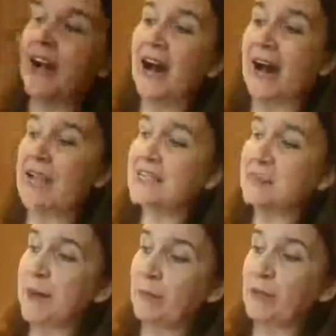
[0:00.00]
I
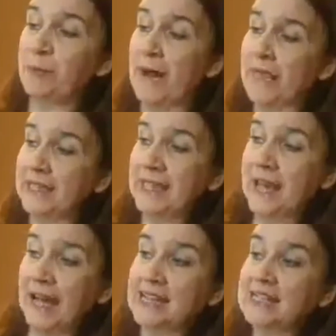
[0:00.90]
spy with my little
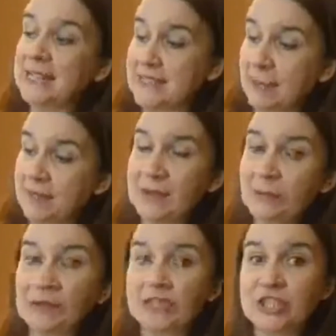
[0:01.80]
eye something
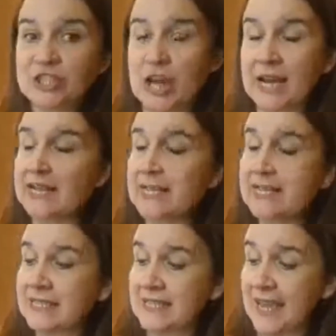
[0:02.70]
with shiny
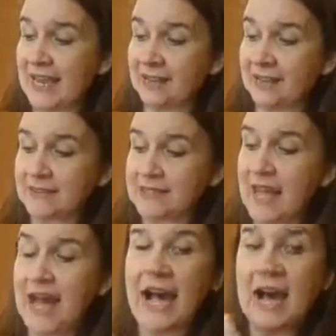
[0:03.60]
scales.
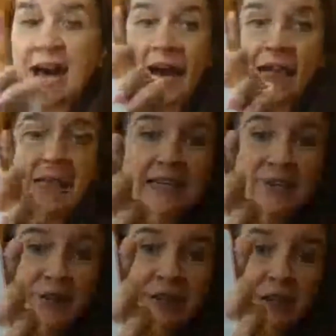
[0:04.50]
I like
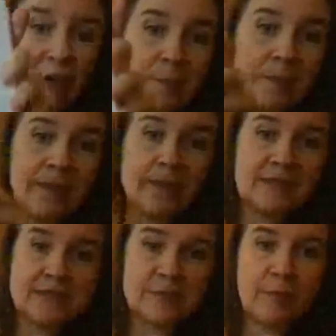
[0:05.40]
to gulp
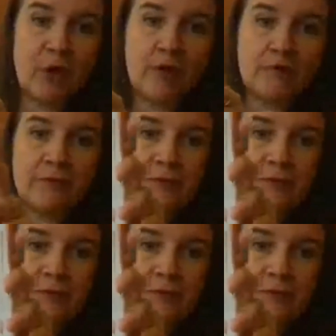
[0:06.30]
small